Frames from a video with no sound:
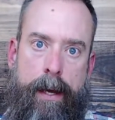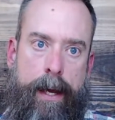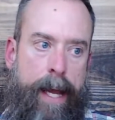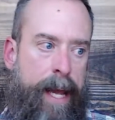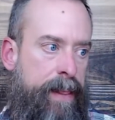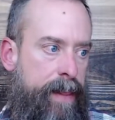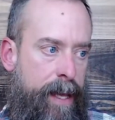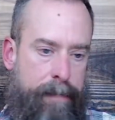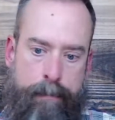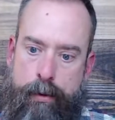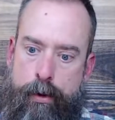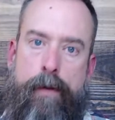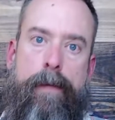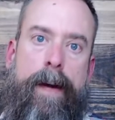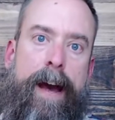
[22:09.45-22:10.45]
And then
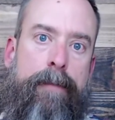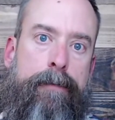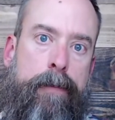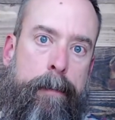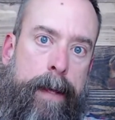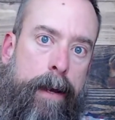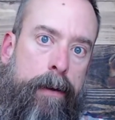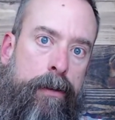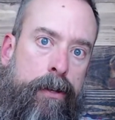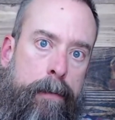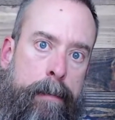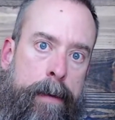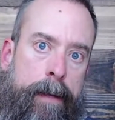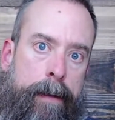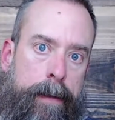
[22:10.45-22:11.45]
move out from there in
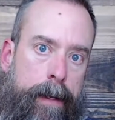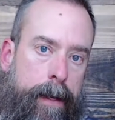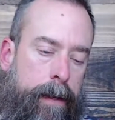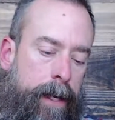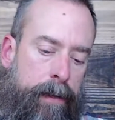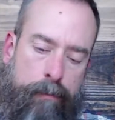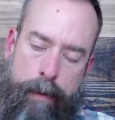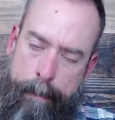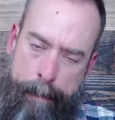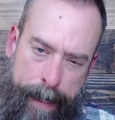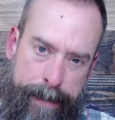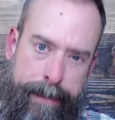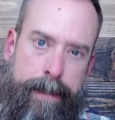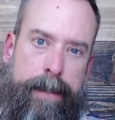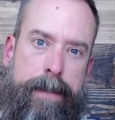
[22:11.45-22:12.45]
humility, in
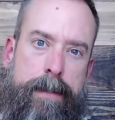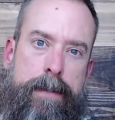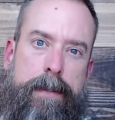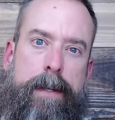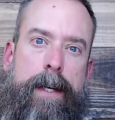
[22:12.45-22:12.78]
repentance,